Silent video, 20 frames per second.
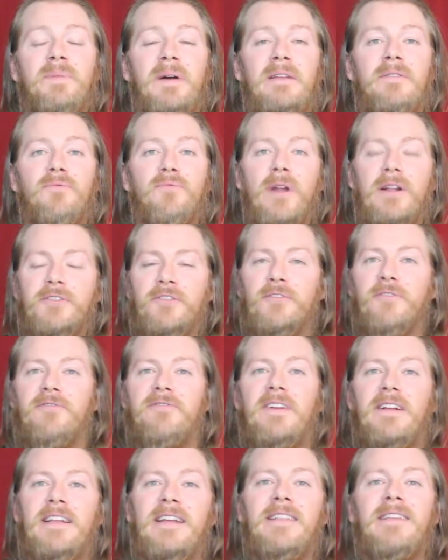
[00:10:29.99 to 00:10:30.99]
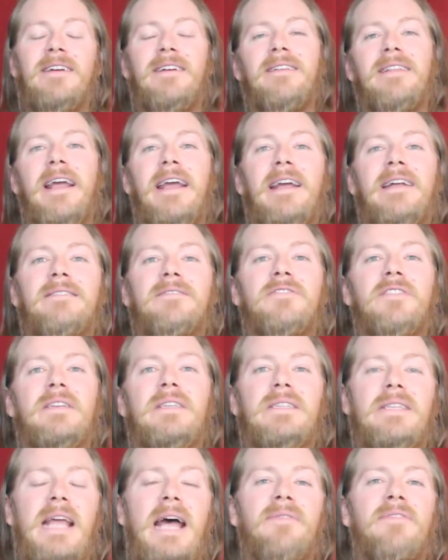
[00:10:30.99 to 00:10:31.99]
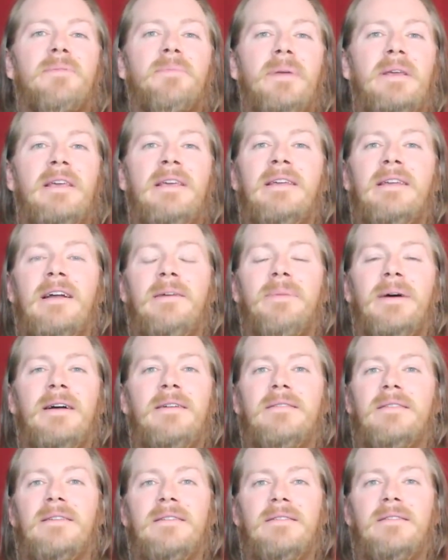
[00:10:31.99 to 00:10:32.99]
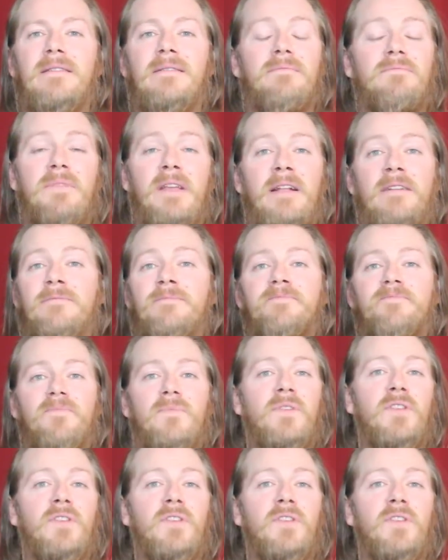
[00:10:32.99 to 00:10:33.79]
but retrofit it and just have it be about the, you know,